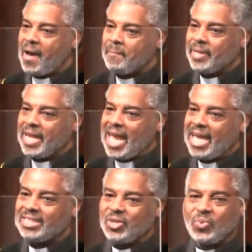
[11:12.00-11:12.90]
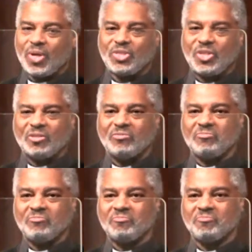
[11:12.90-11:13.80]
I'm going to ask the question.
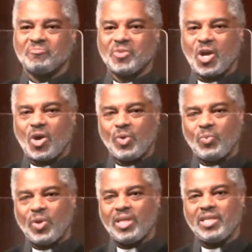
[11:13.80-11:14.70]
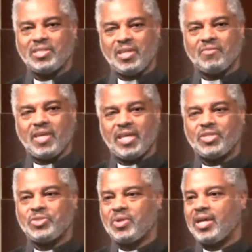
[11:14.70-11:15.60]
Are we willing to give that a
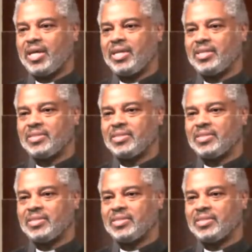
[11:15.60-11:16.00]
try?